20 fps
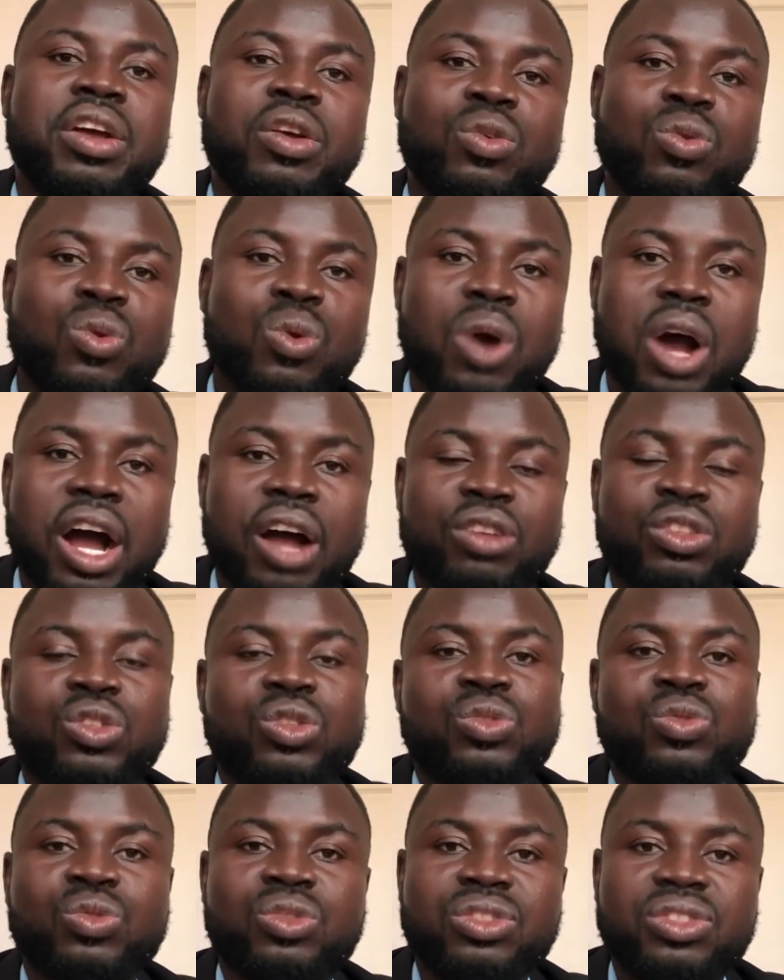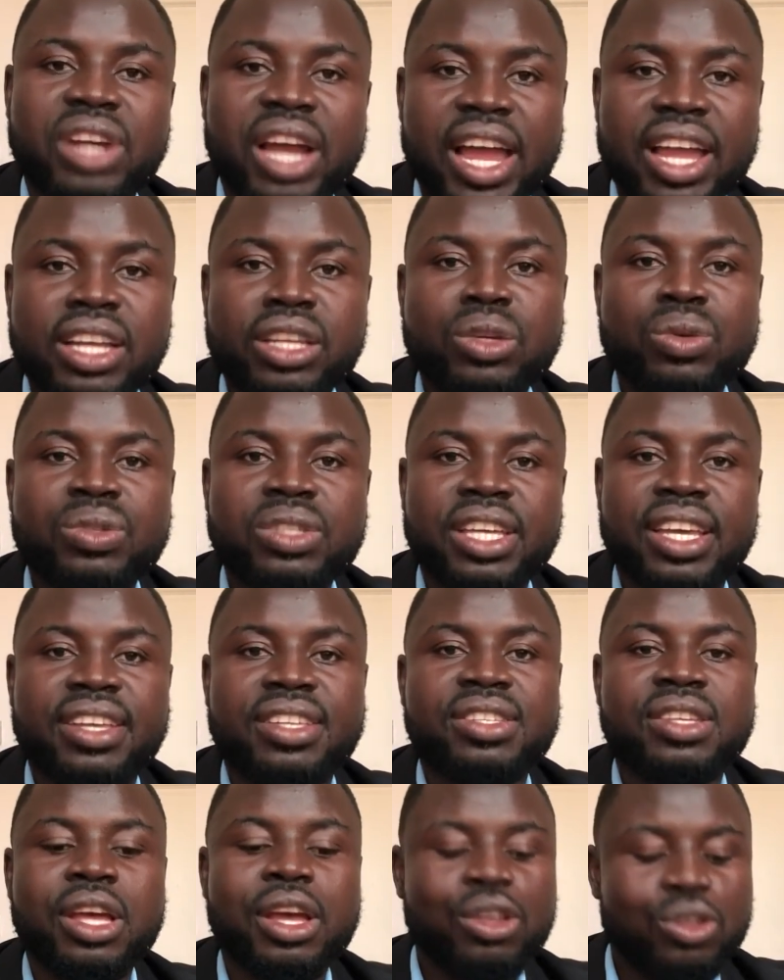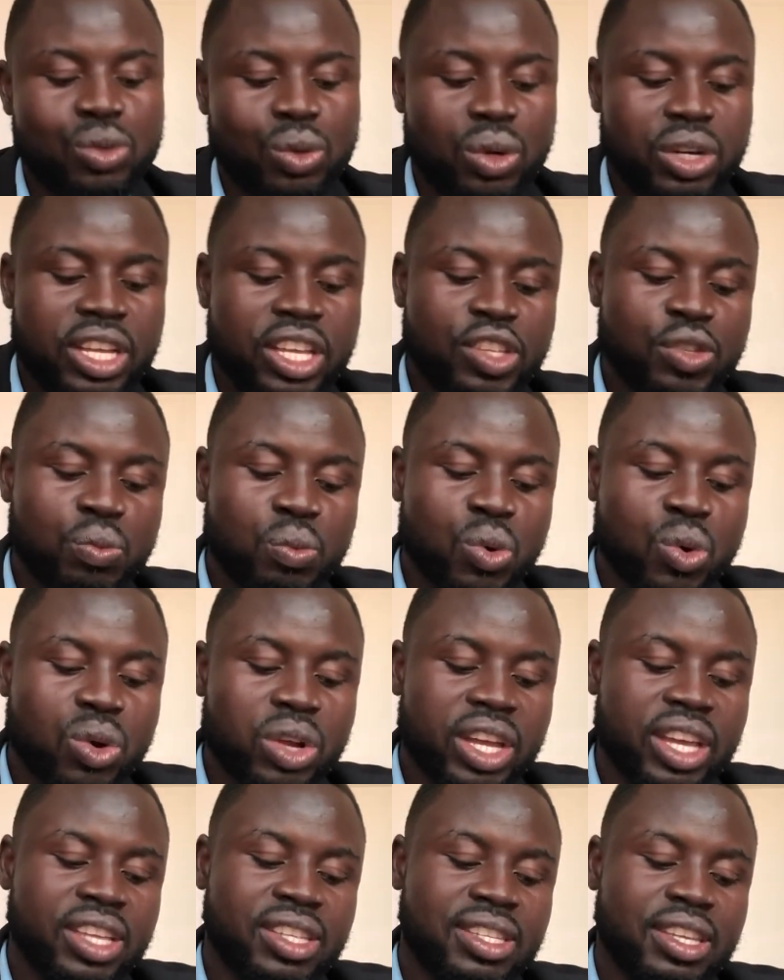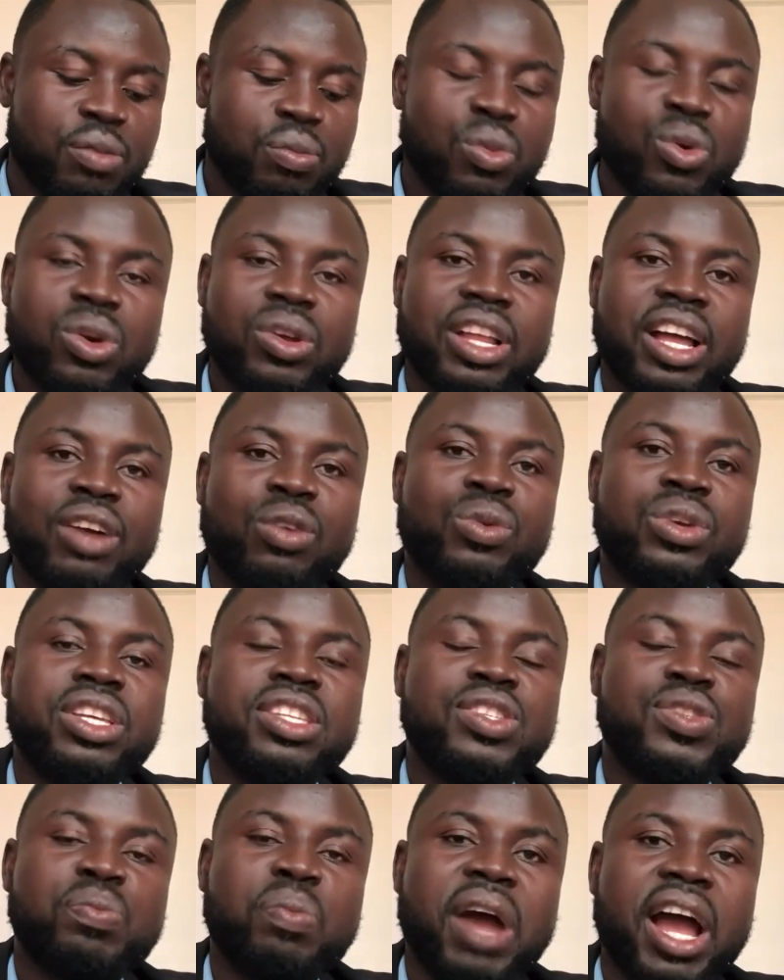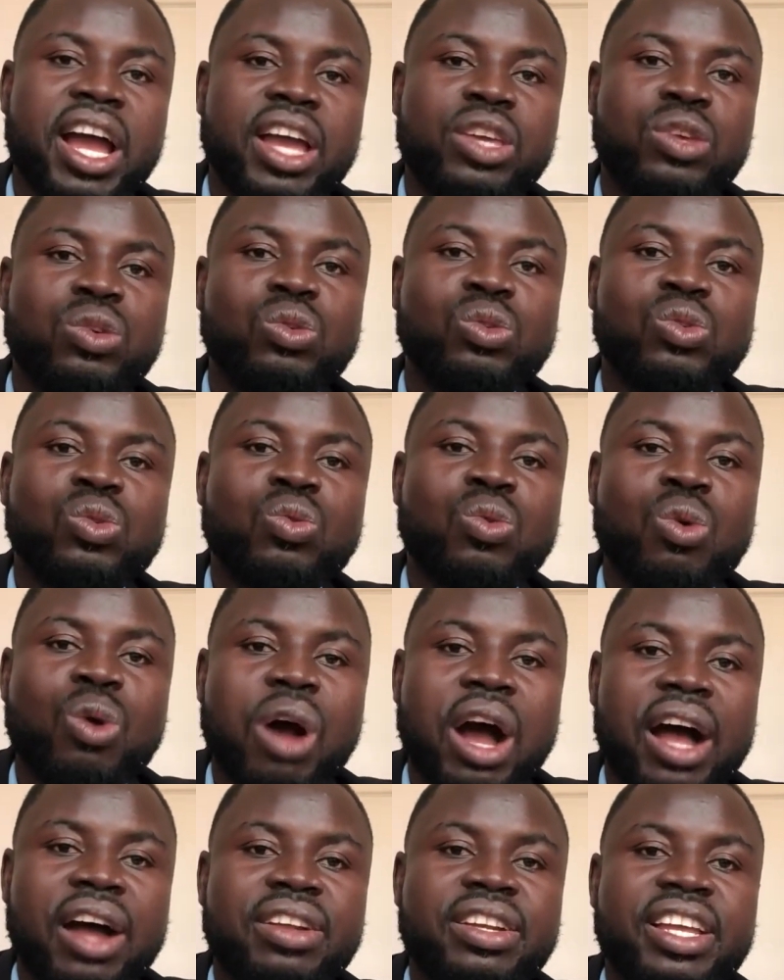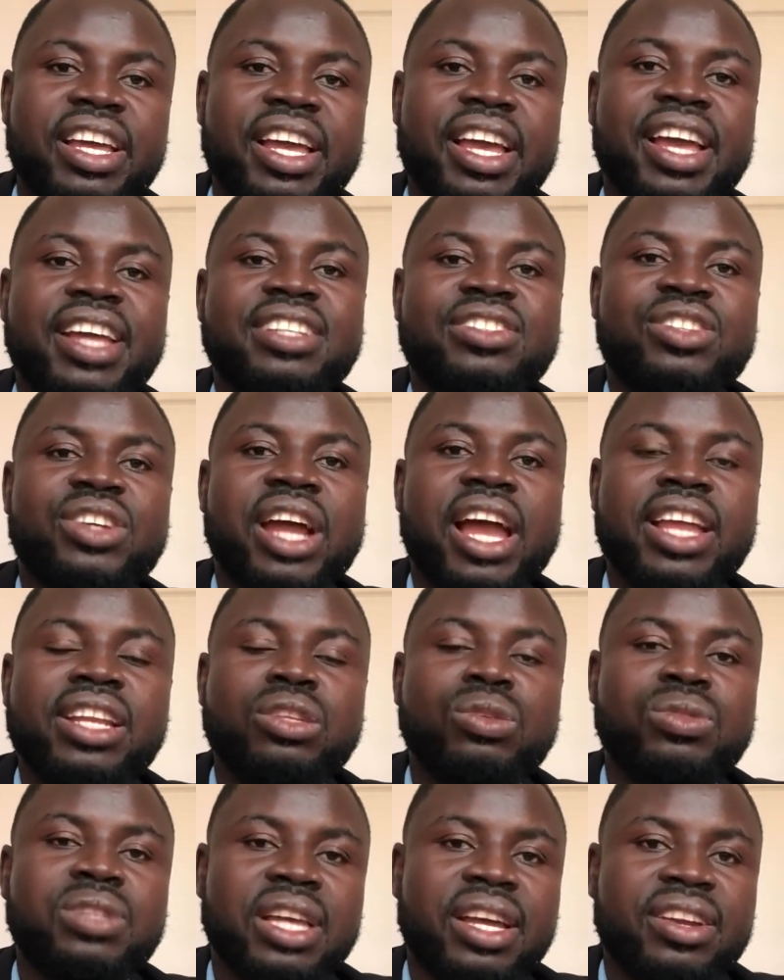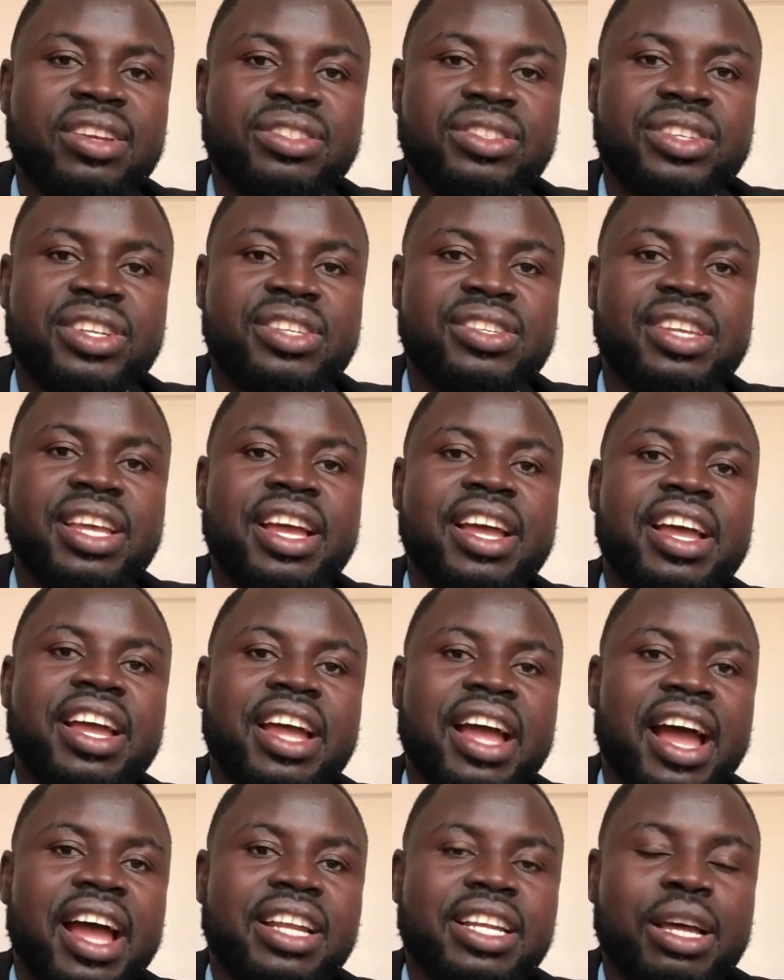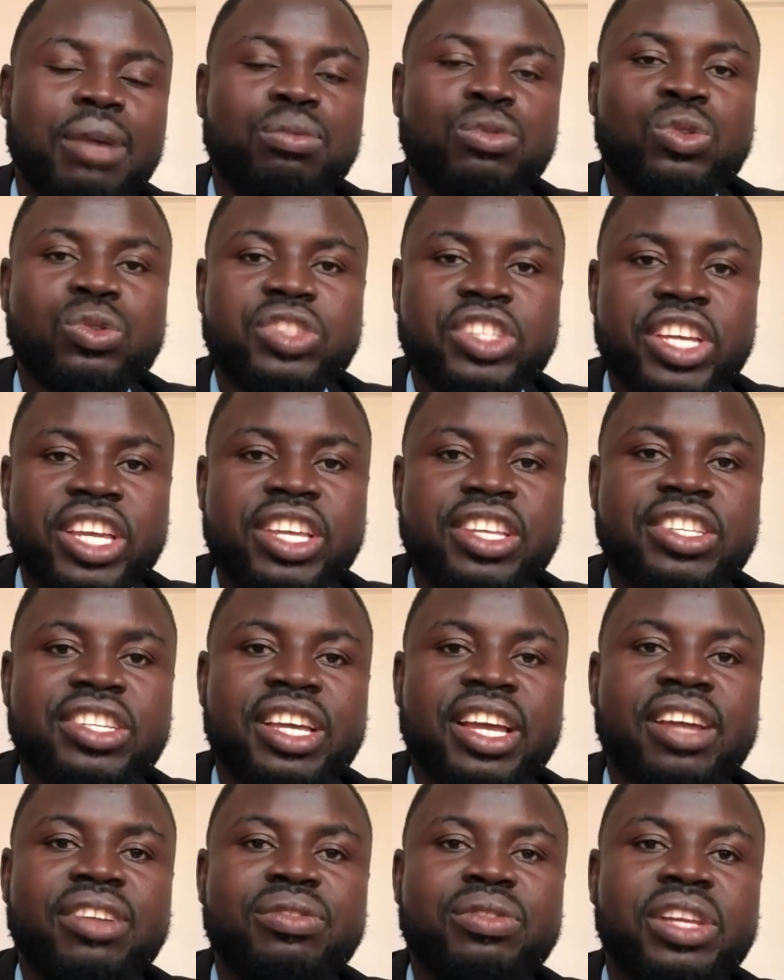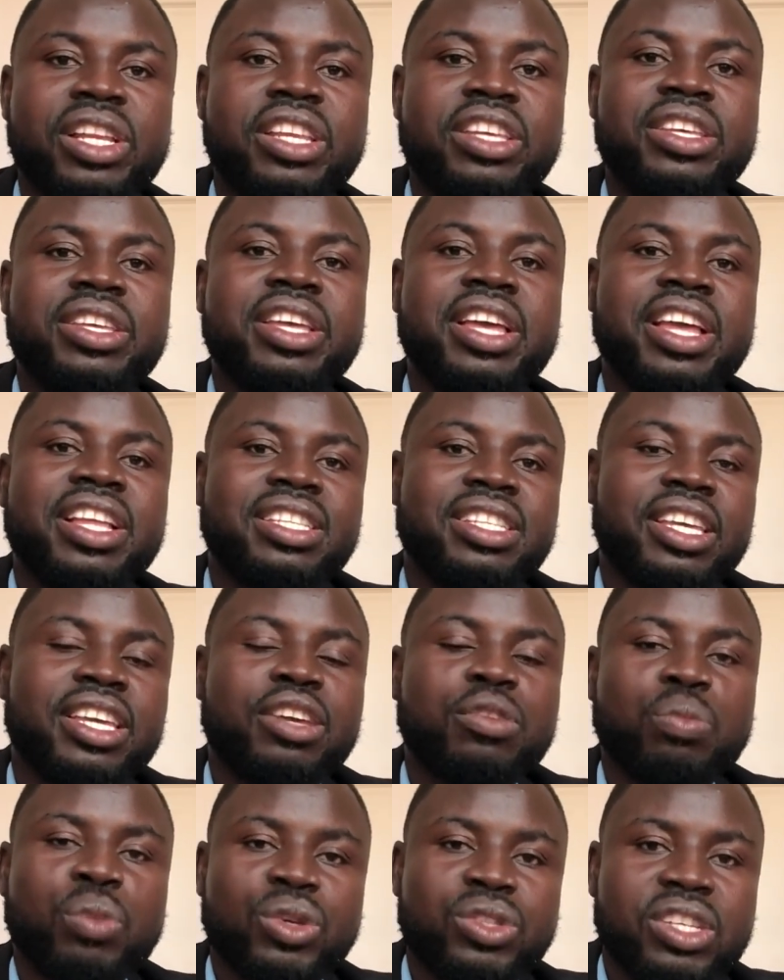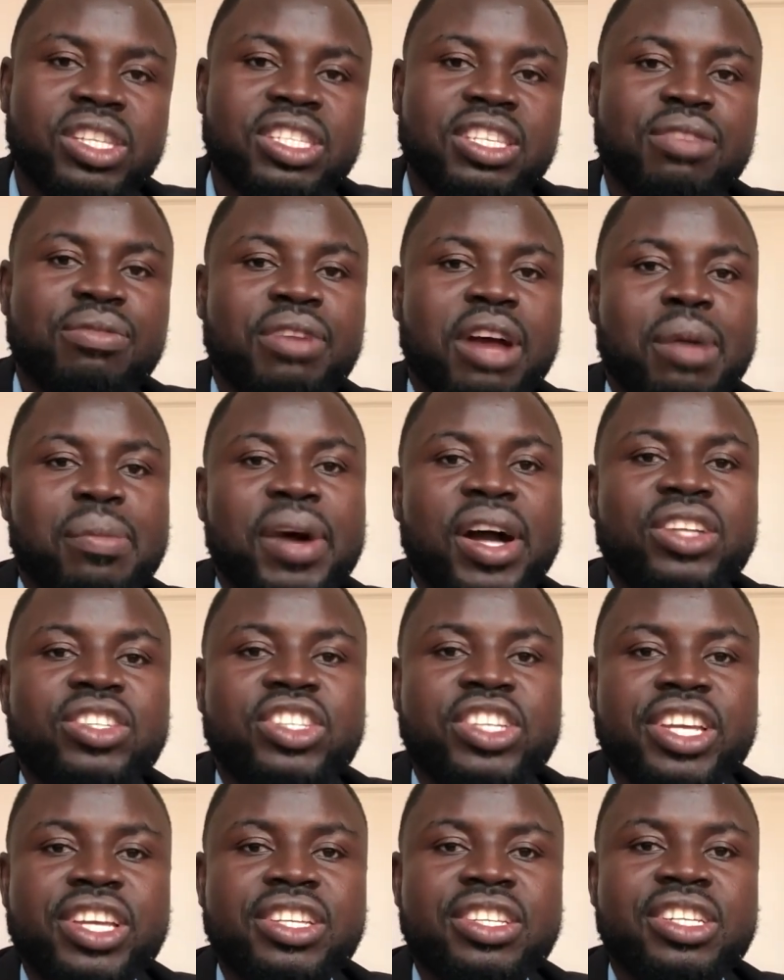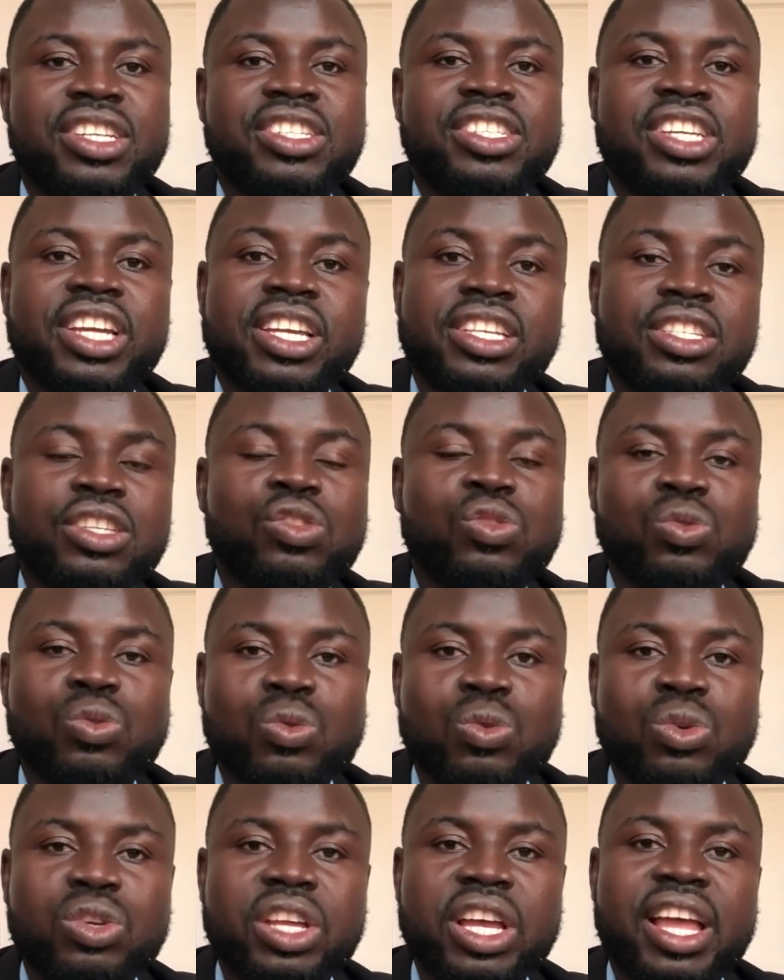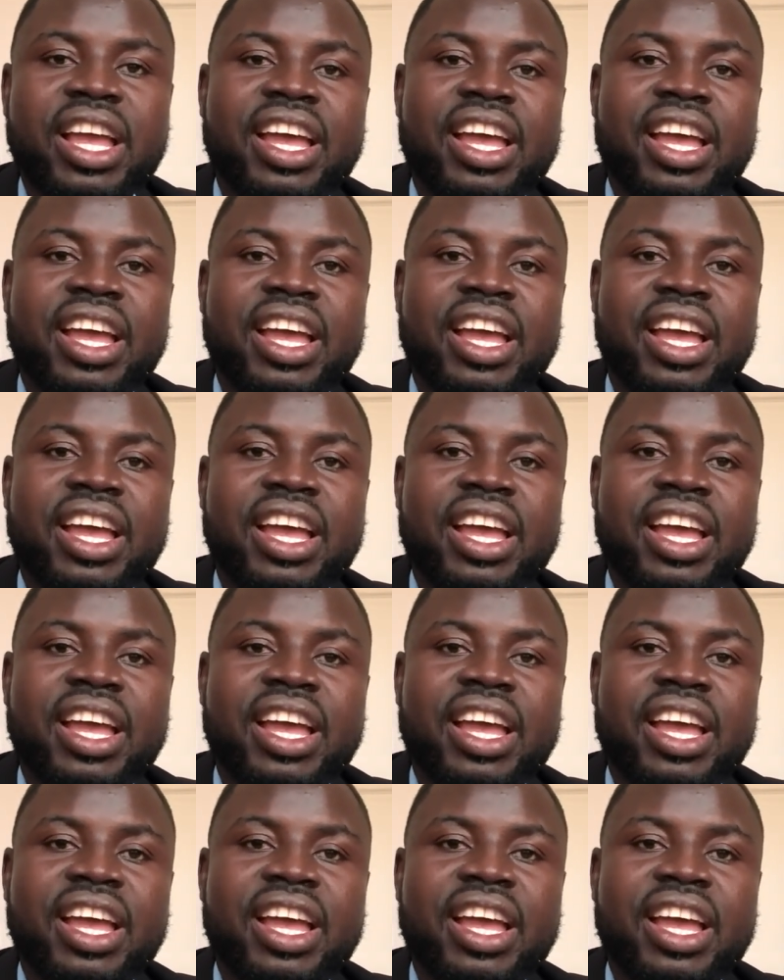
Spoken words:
go out to try new things. So this book is a book that will inspire you to go out there and try new territories, adapt to change, and really think positive about change. Change is good.